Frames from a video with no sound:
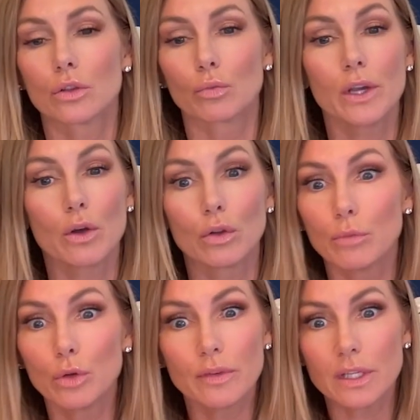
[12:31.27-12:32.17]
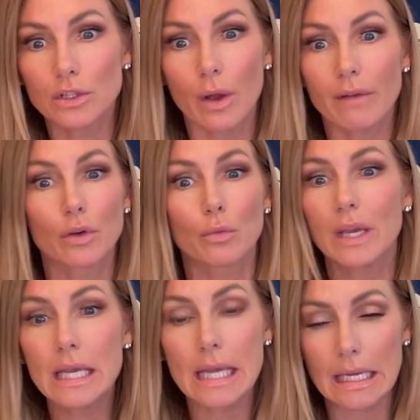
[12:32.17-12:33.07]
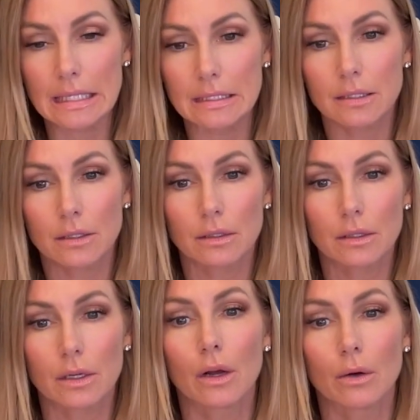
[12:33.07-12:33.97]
three old movies, every weekend. You know,